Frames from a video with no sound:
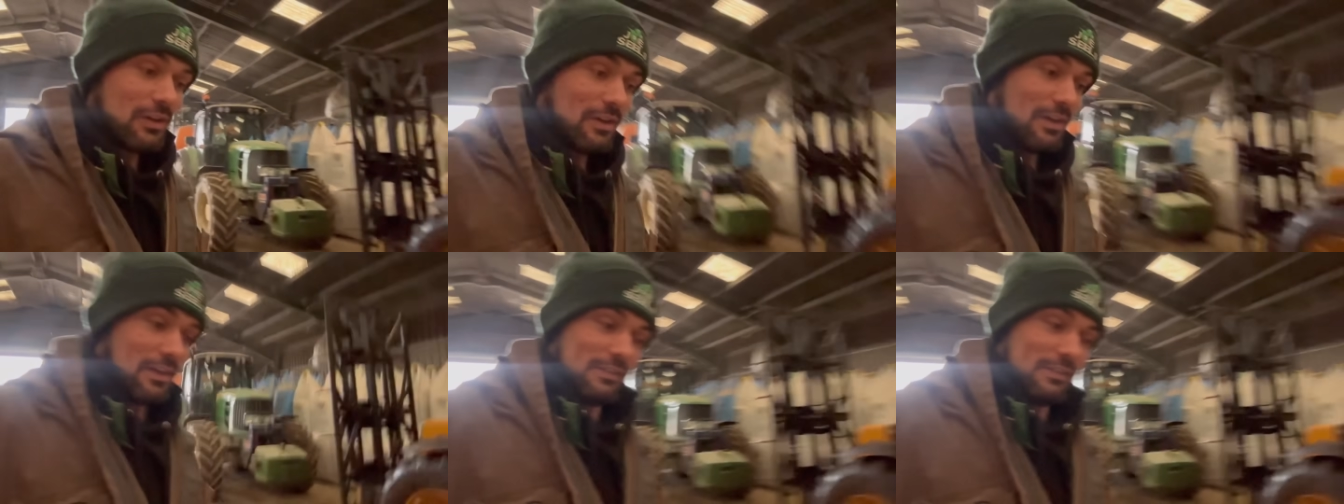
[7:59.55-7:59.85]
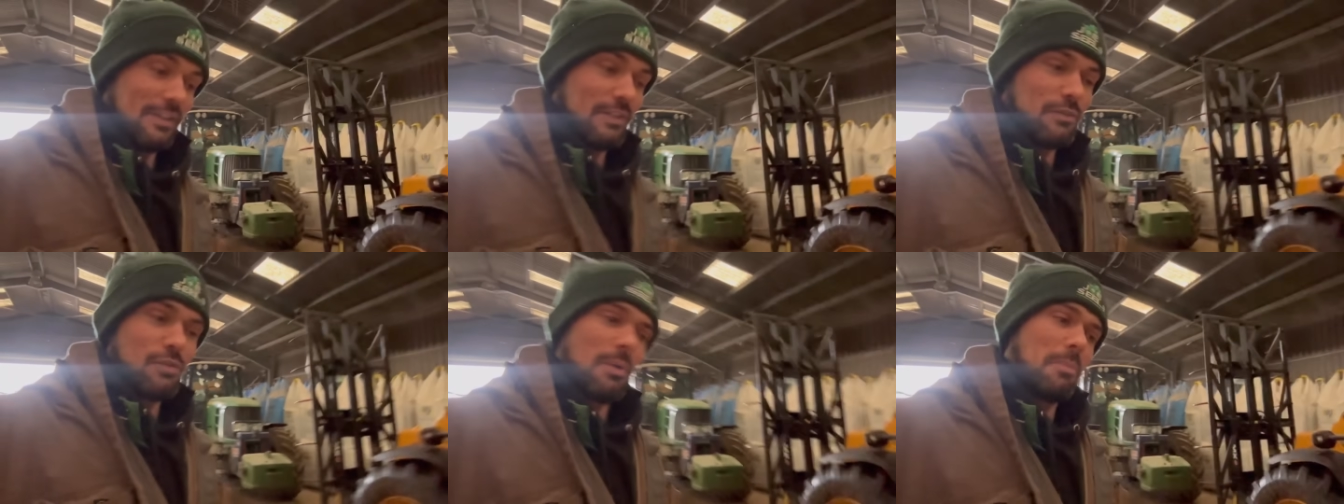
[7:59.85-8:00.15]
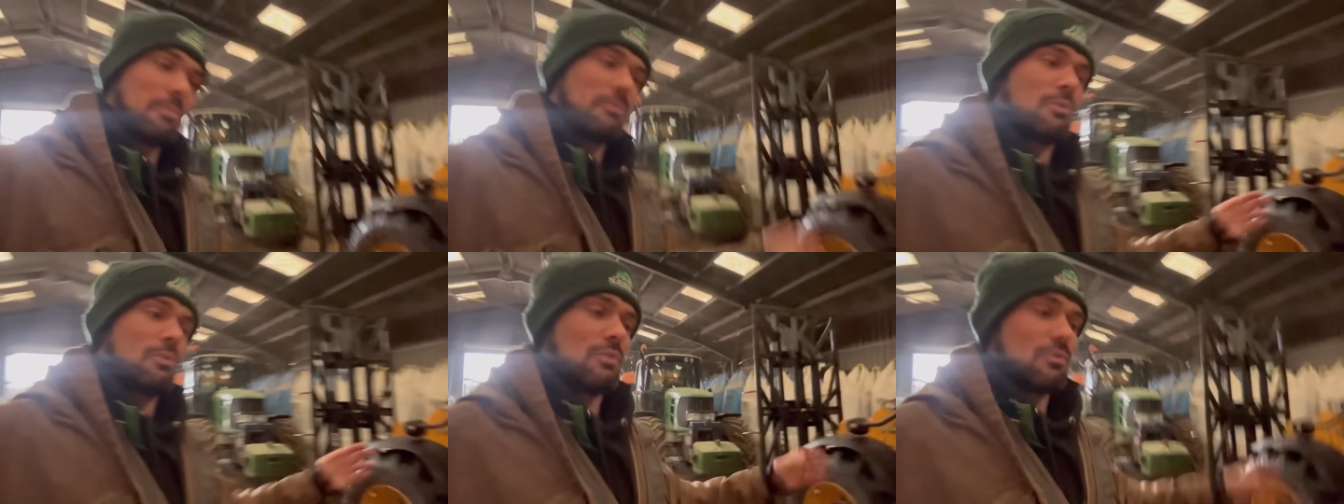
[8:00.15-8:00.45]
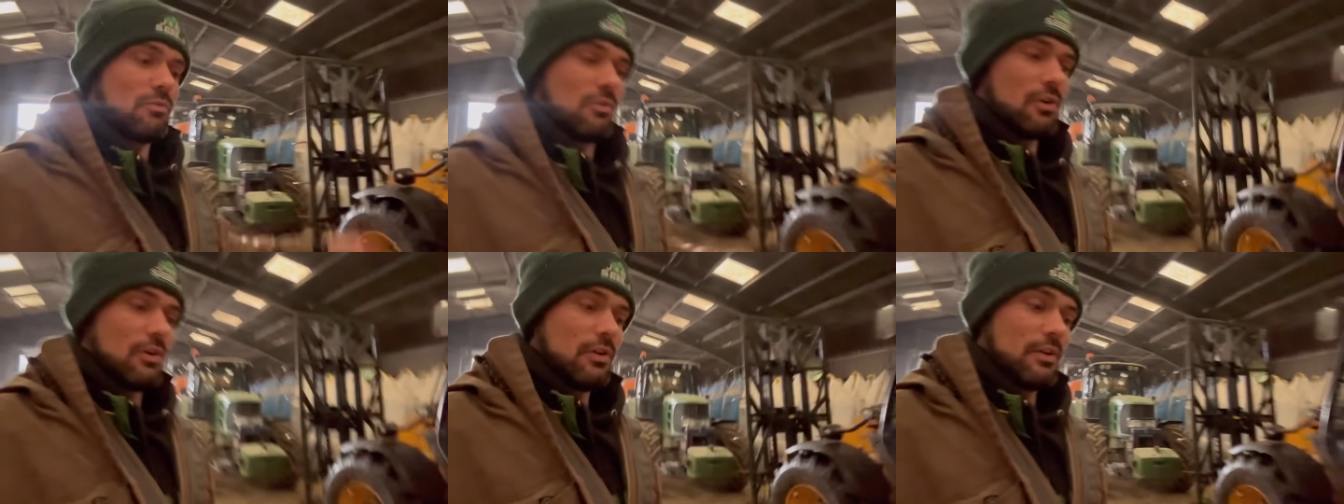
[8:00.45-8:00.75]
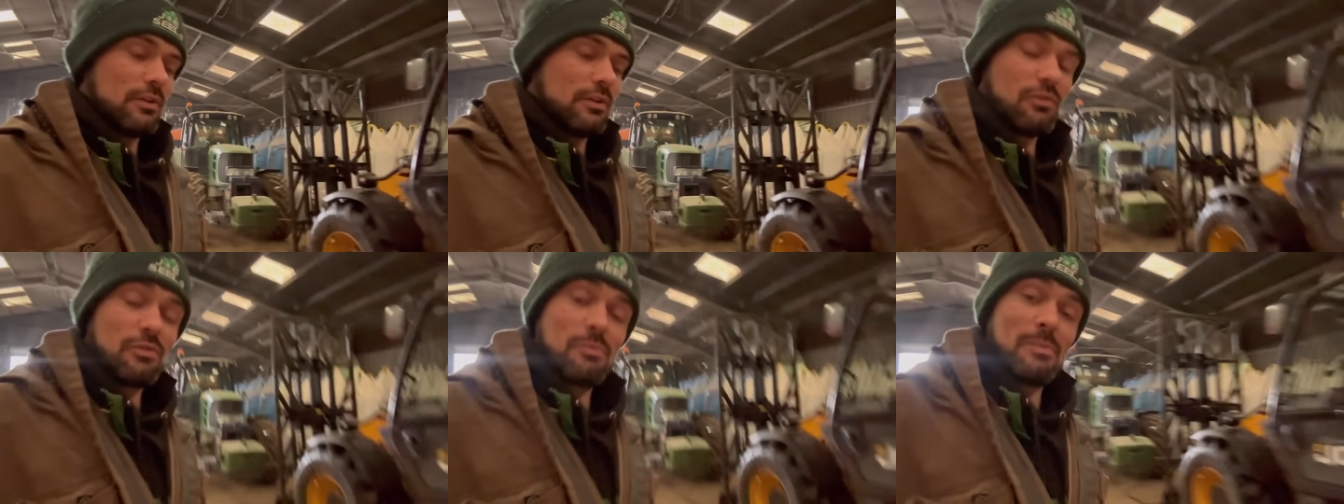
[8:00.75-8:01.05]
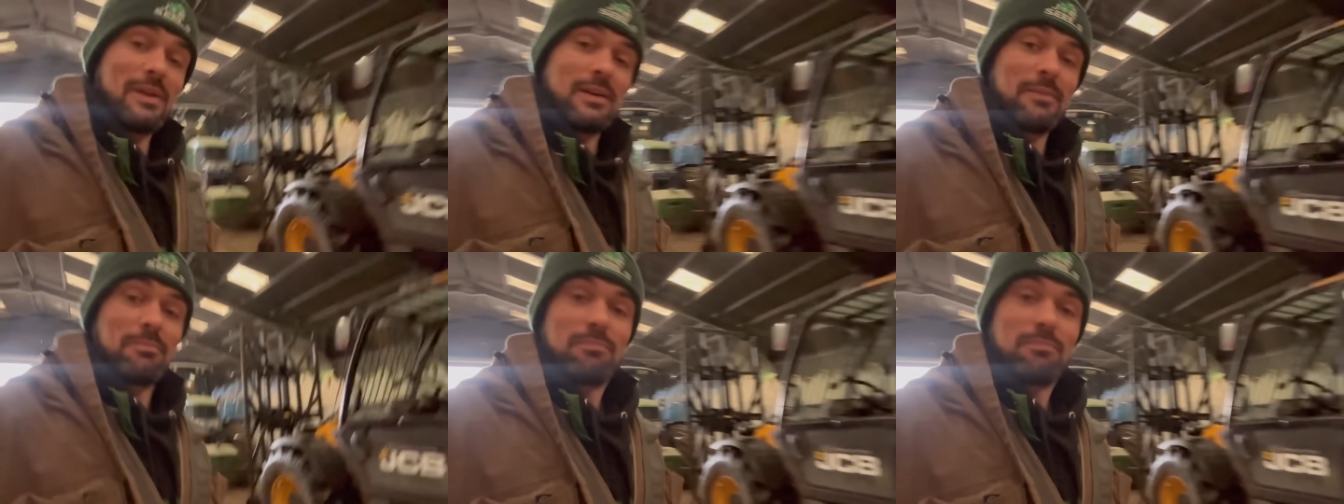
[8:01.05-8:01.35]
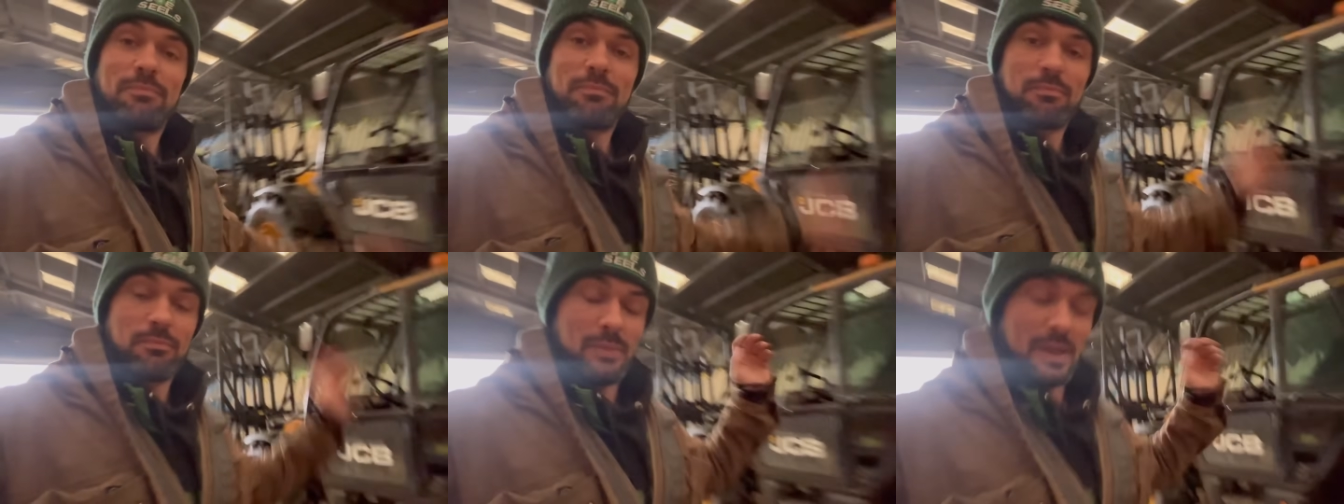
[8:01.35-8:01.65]
and then crops won't grow and you're just being a
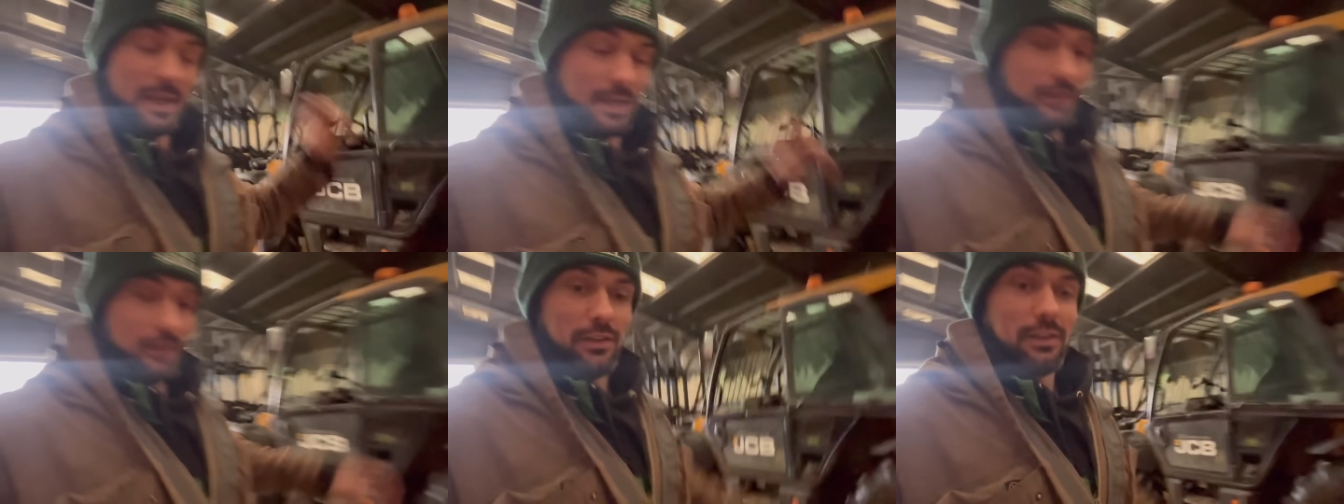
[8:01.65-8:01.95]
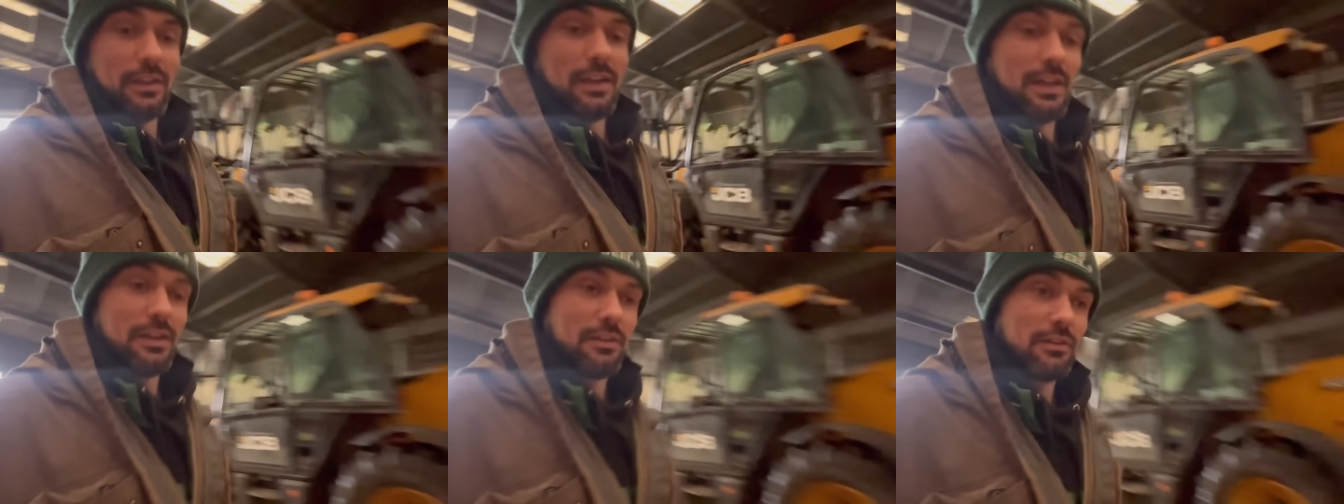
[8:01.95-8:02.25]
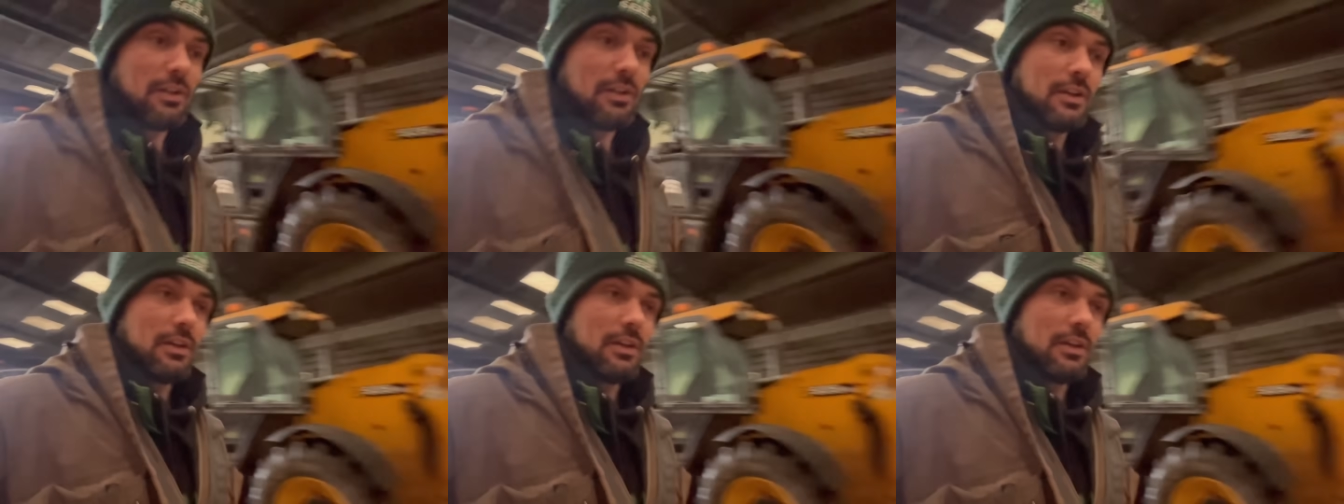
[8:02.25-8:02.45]
pickle again,